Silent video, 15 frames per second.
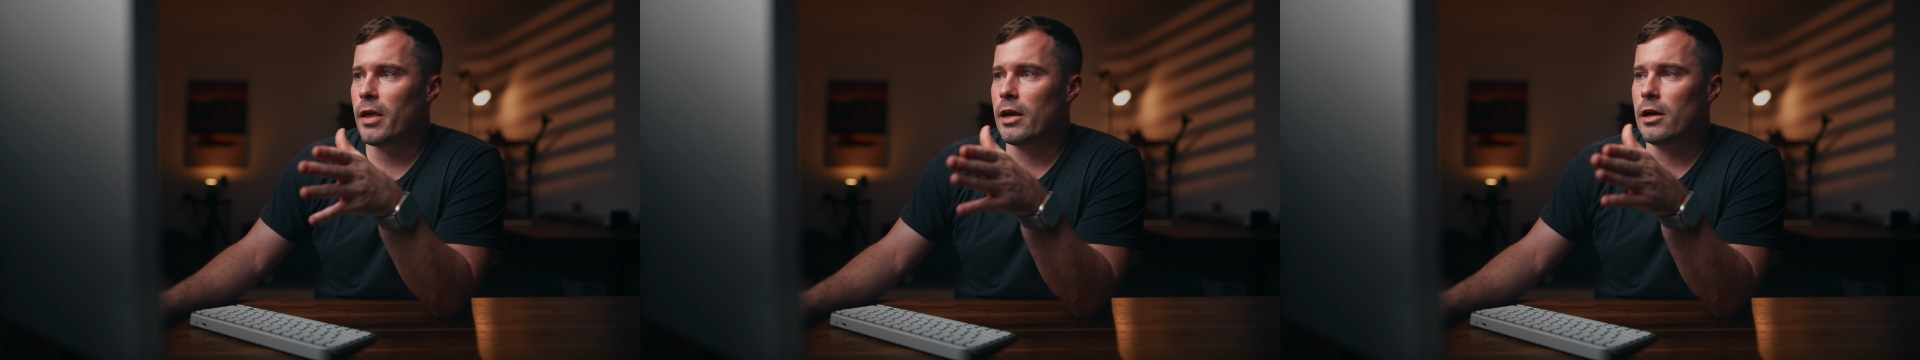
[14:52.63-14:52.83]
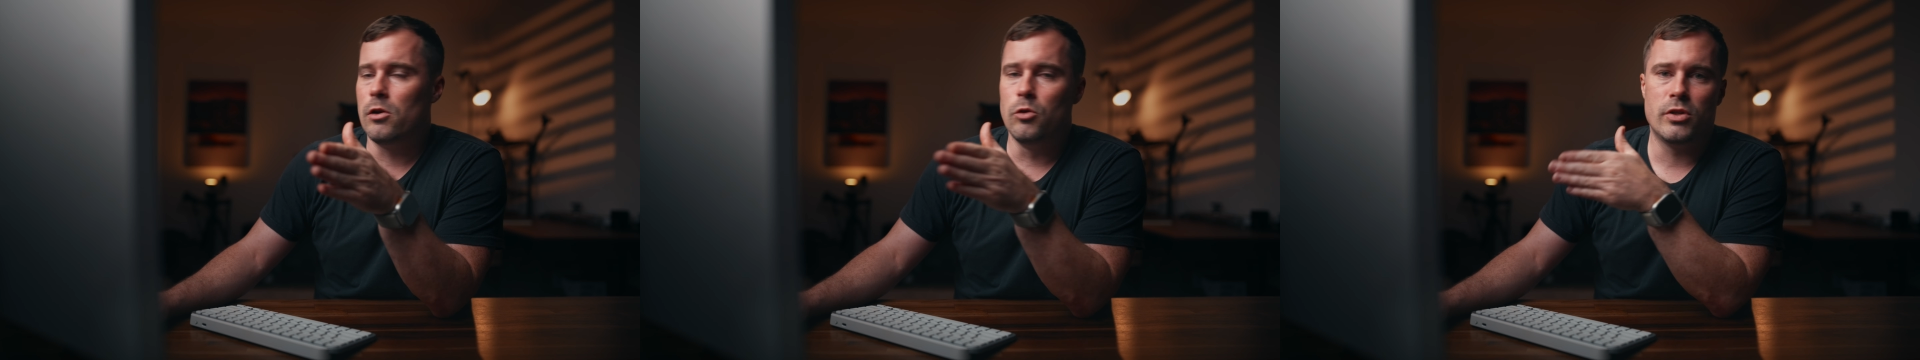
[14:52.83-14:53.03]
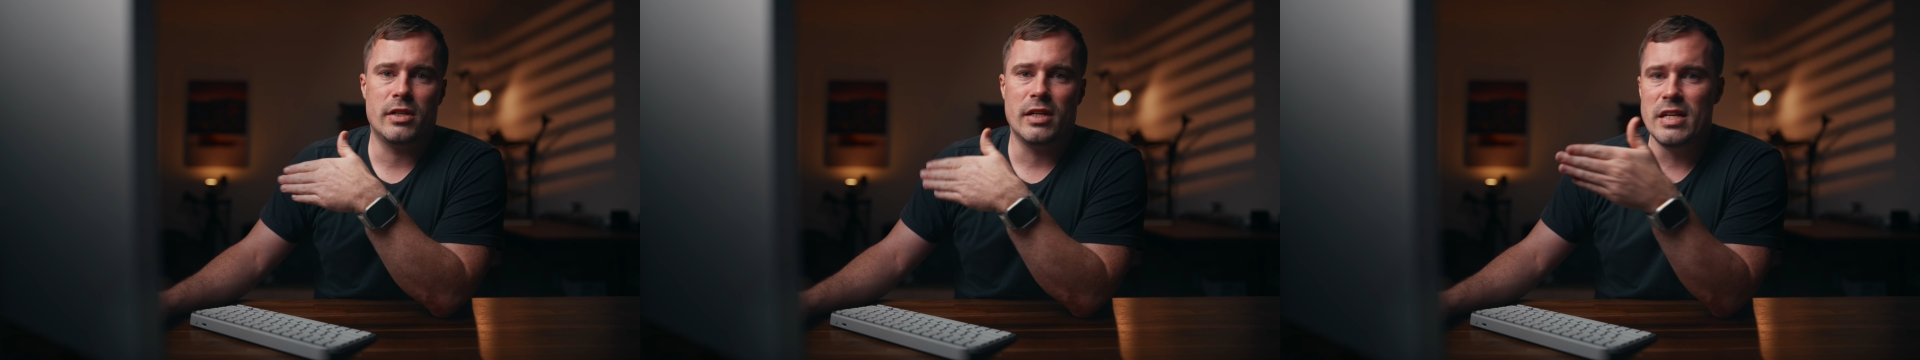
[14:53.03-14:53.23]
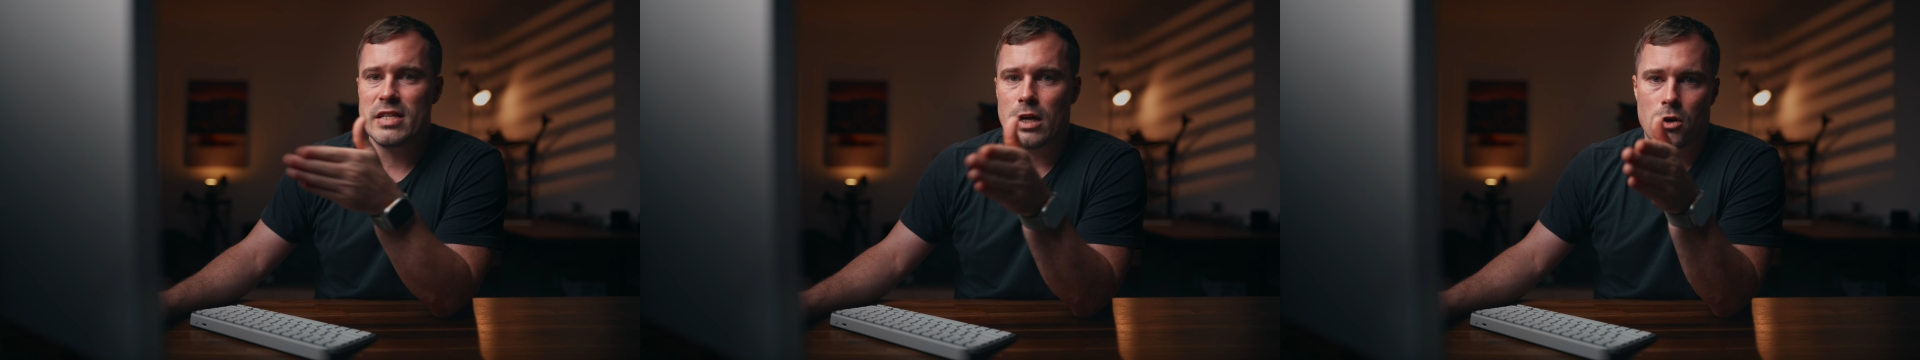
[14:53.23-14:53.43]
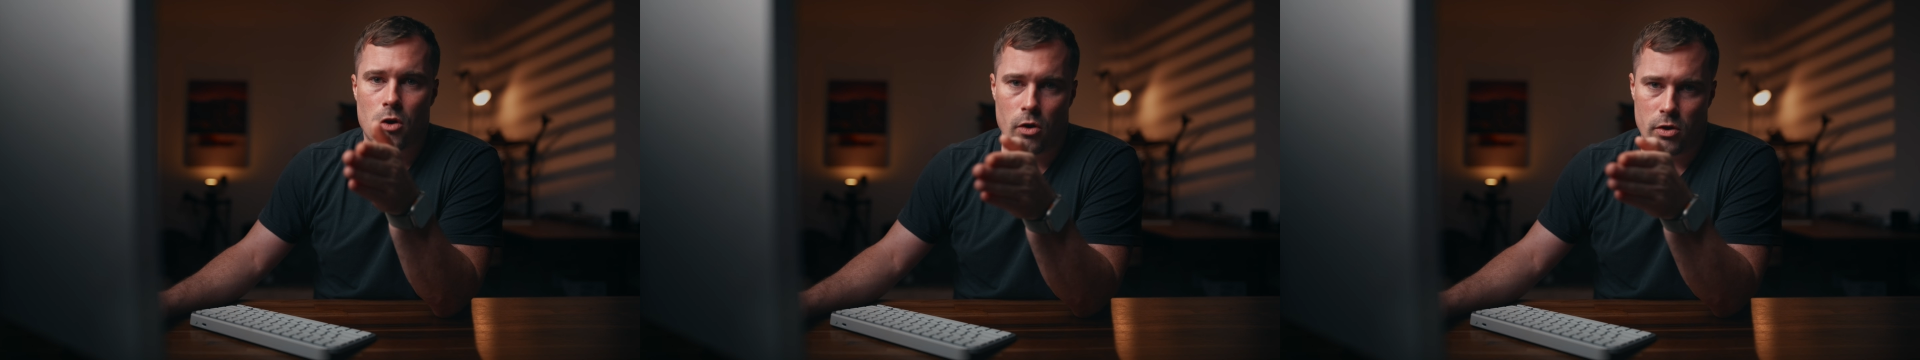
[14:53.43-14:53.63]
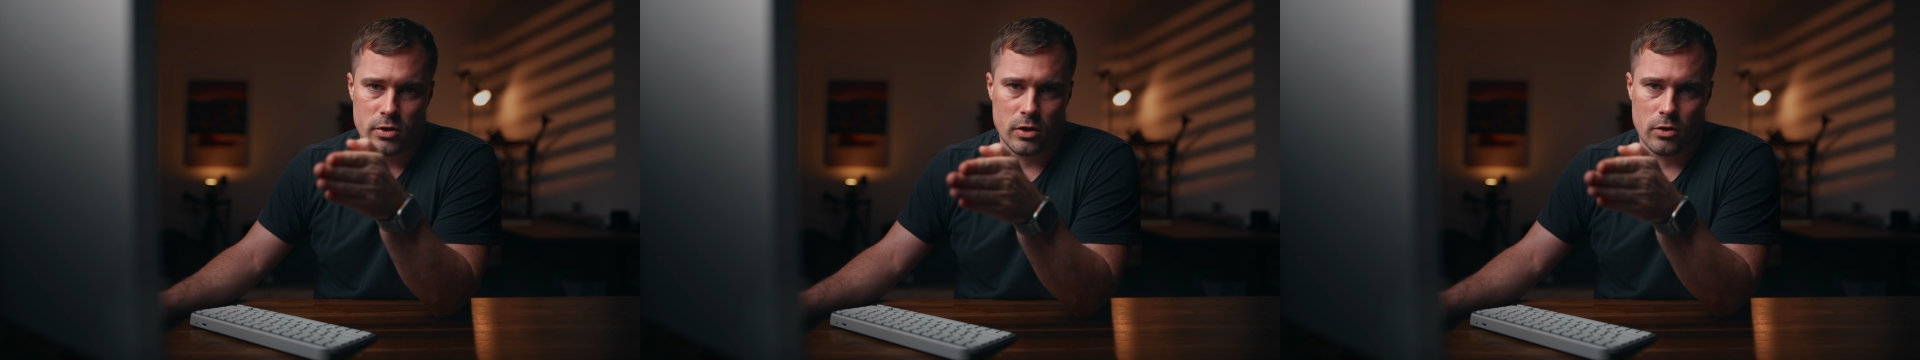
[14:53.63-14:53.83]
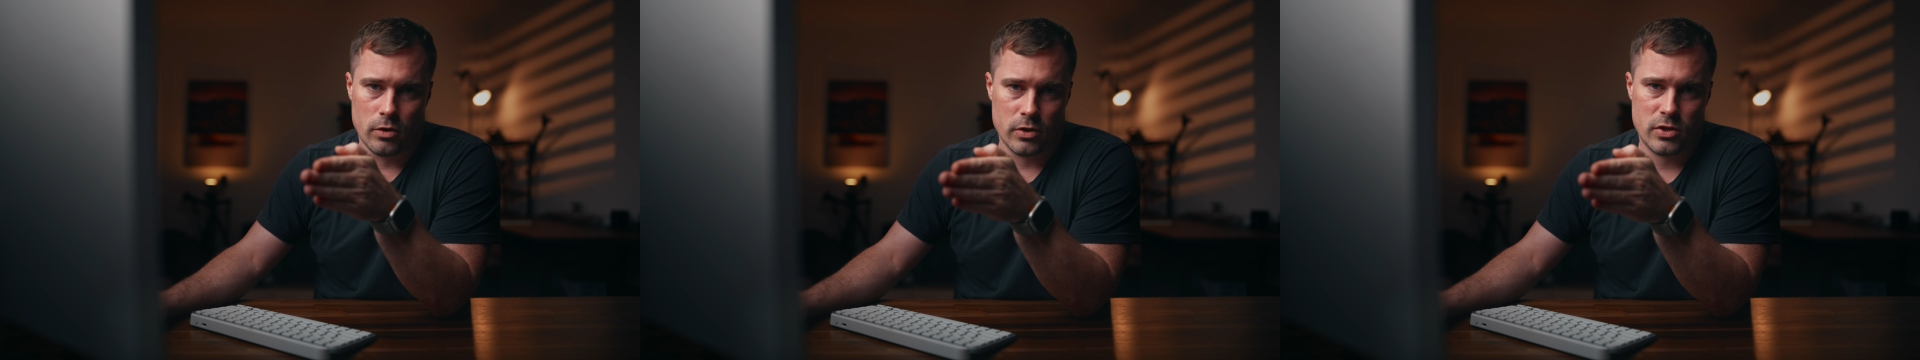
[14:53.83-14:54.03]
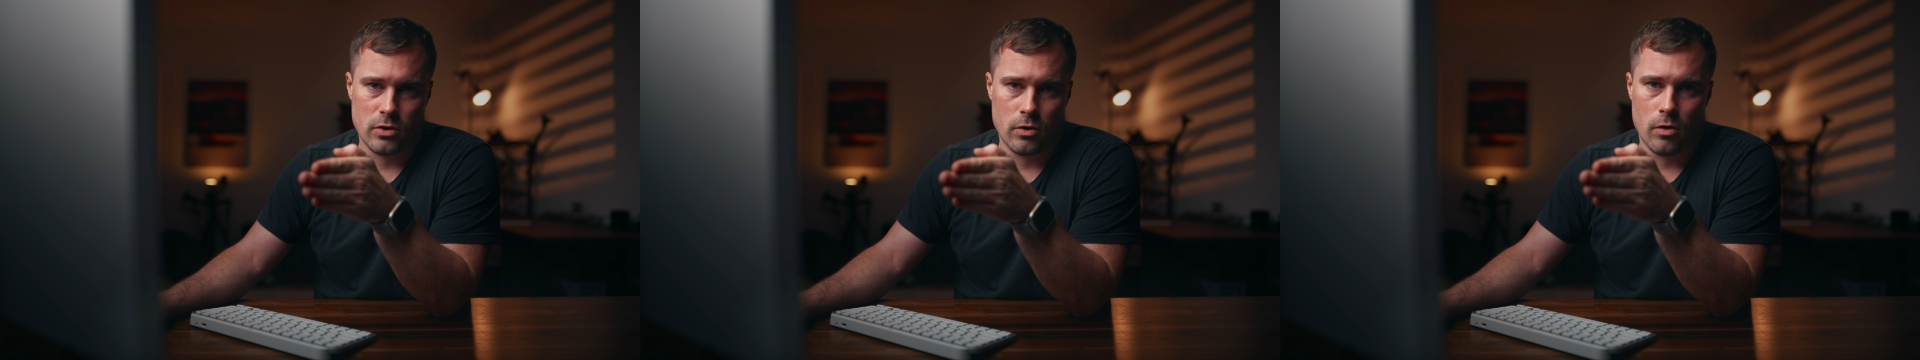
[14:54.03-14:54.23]
include teaser content or
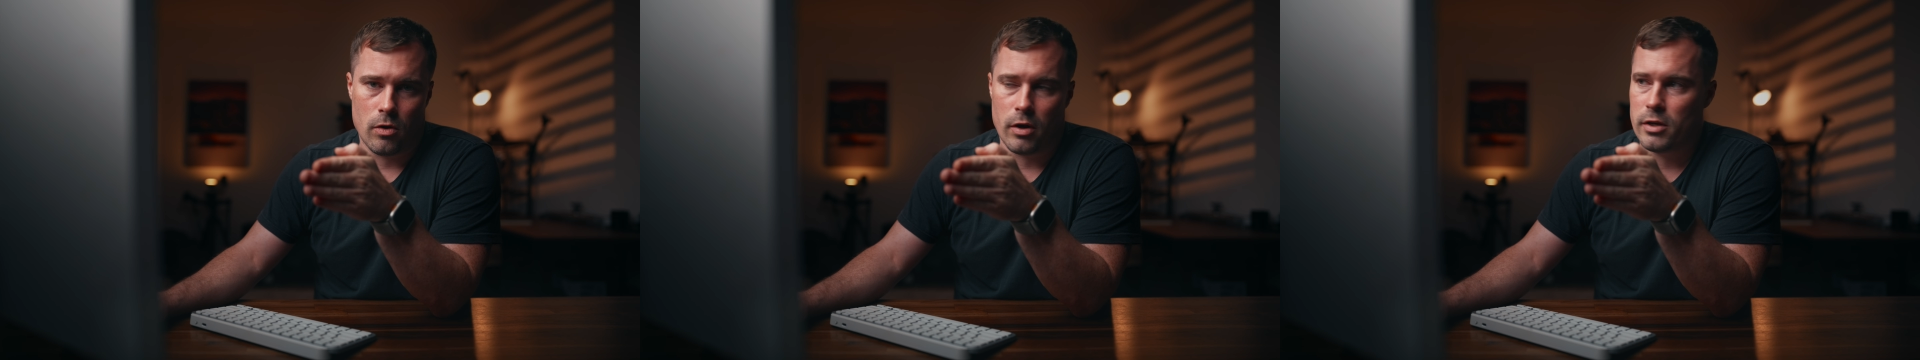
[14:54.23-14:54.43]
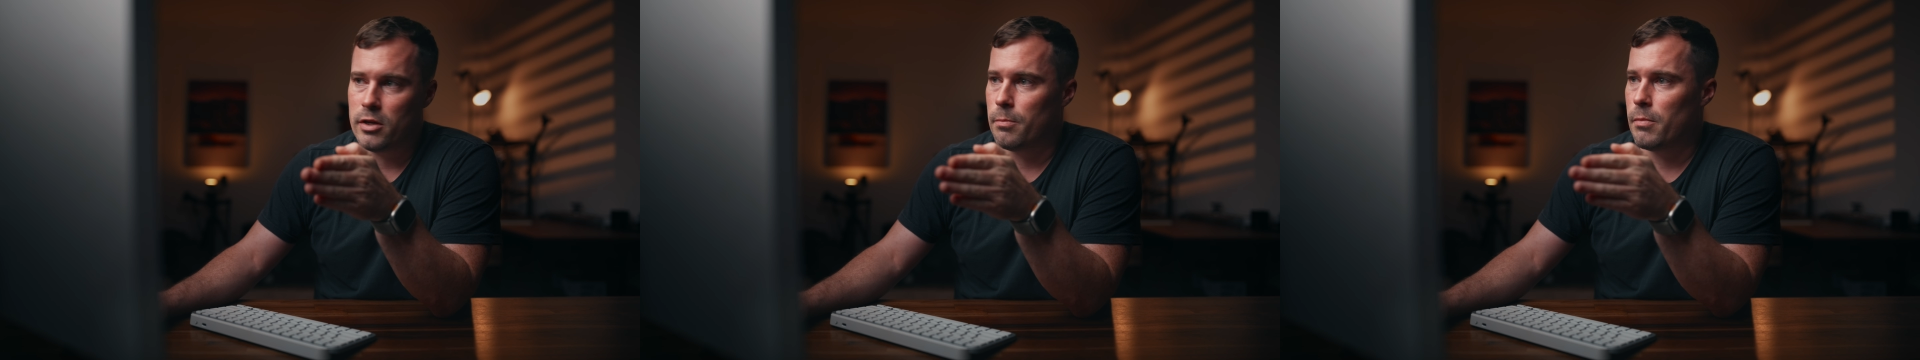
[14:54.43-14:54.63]
so on here.